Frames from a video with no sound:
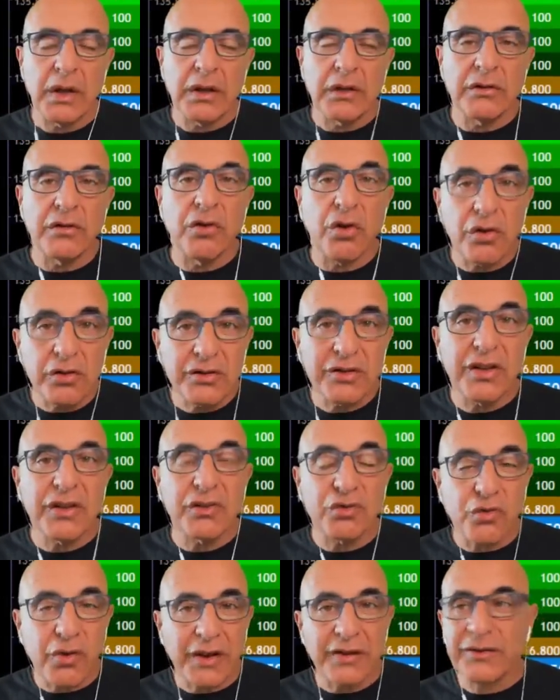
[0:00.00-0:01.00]
Don't
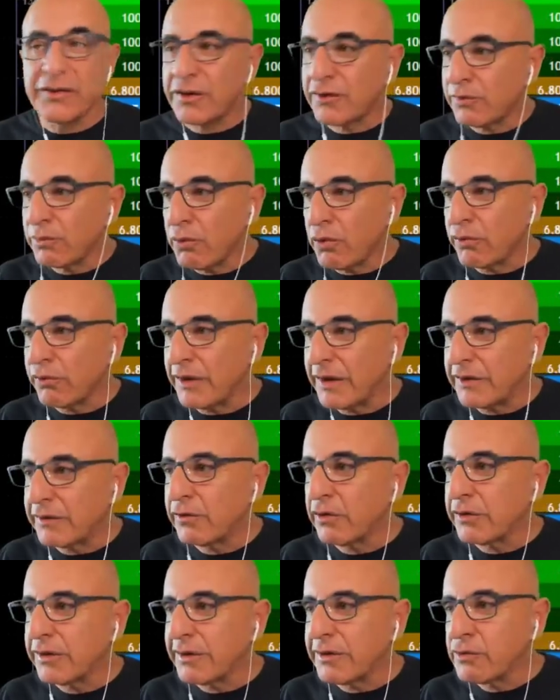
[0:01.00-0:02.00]
trust this move. It's
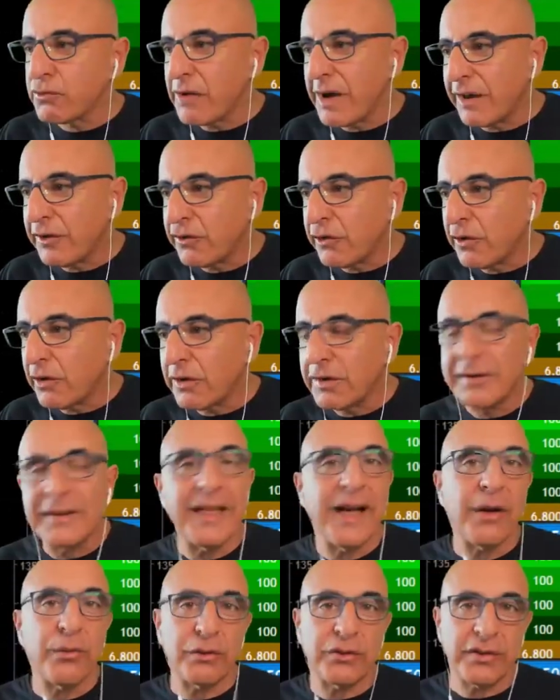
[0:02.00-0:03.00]
not a gradual
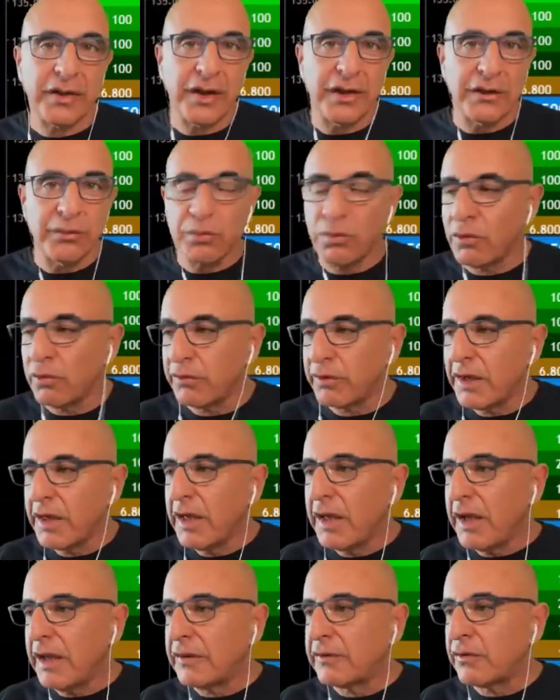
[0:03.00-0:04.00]
downside move.
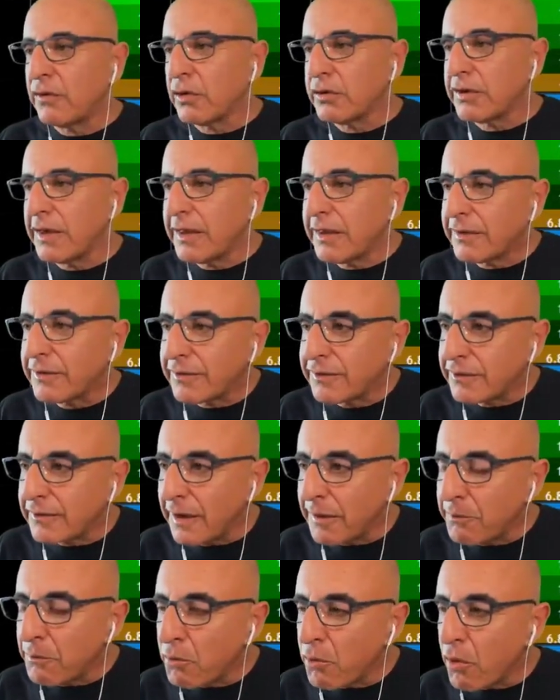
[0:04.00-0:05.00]
It's not
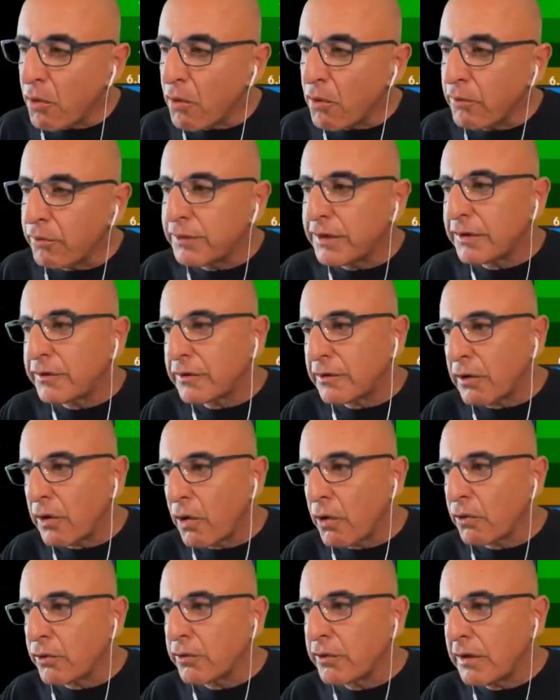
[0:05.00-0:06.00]
a move that
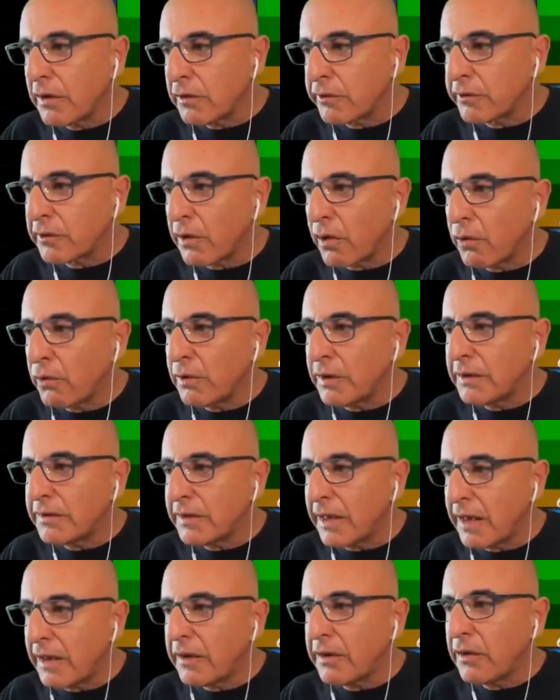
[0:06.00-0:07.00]
slowly
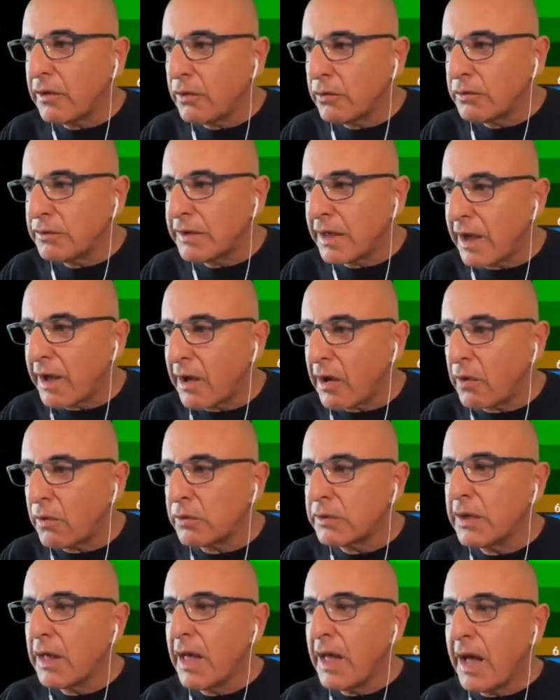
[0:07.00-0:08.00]
take you
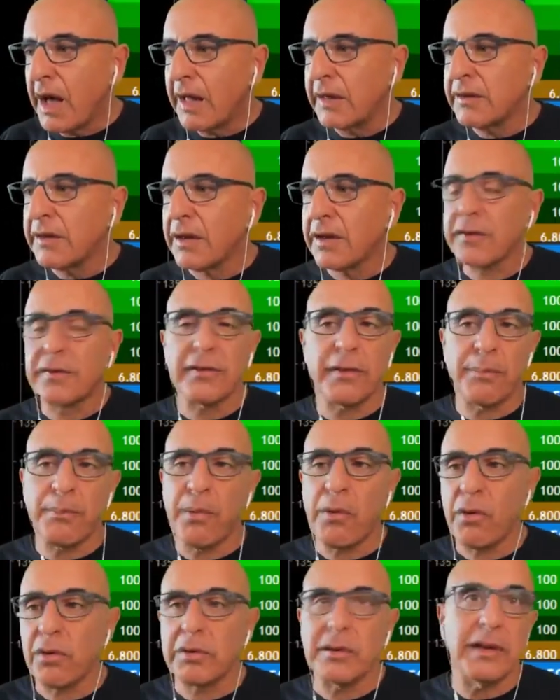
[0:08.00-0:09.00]
down under a
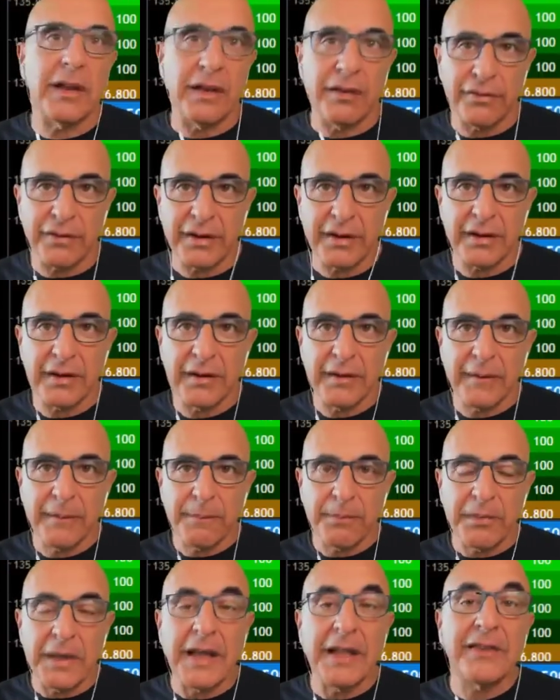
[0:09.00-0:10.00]
support level.
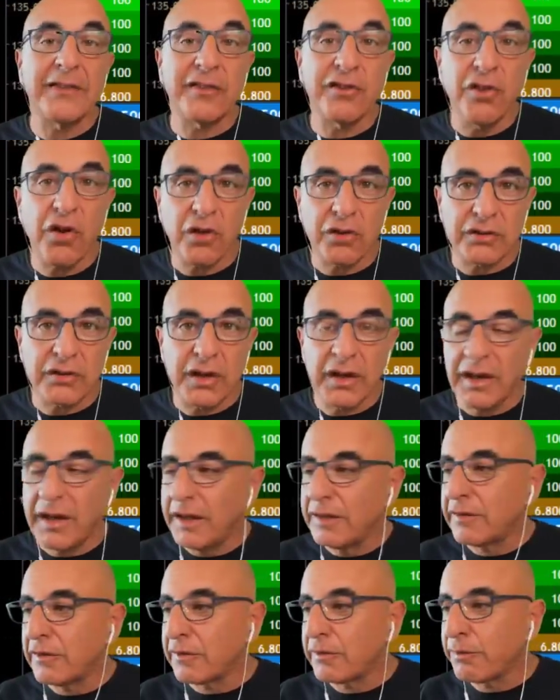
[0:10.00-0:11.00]
It's not.
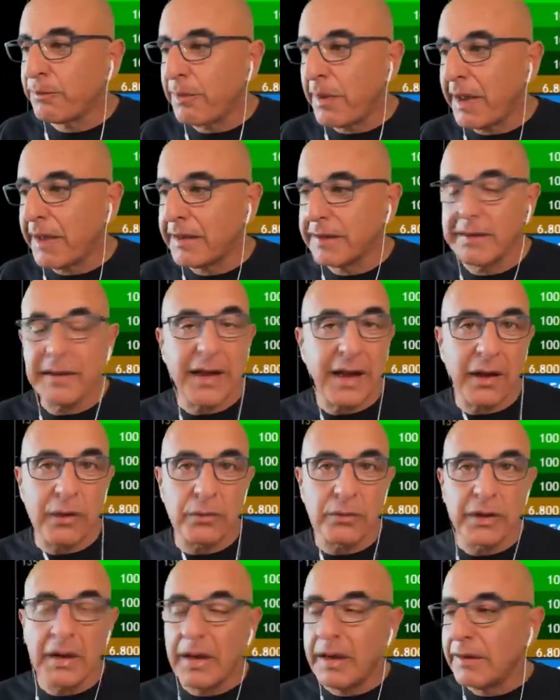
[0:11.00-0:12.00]
It's a spike
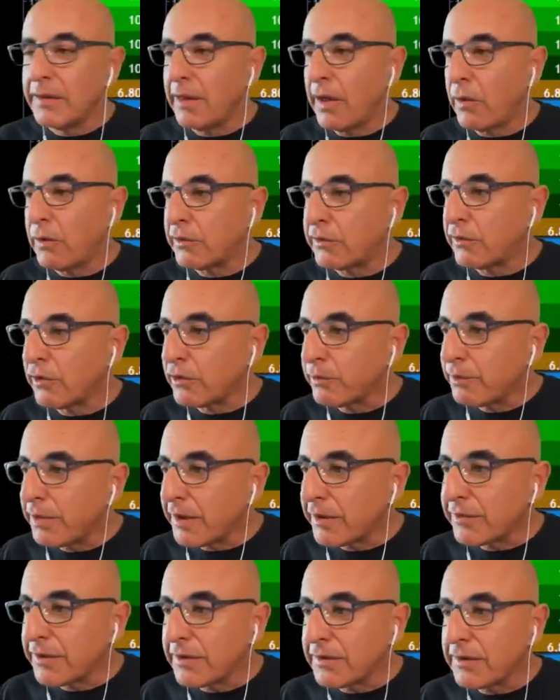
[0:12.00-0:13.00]
down. Now, it's not
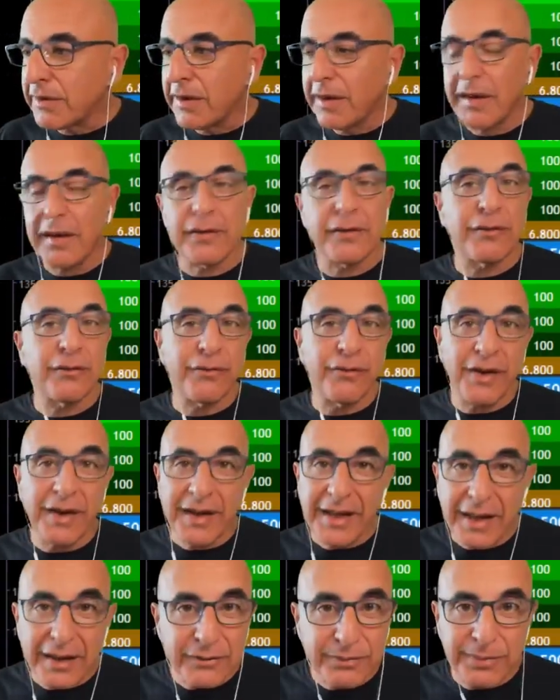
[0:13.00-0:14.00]
pleasant. It's very
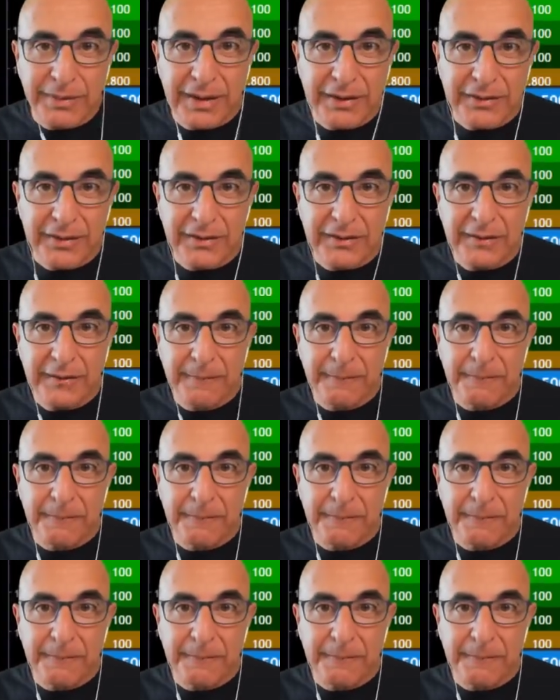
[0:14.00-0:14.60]
unpleasant,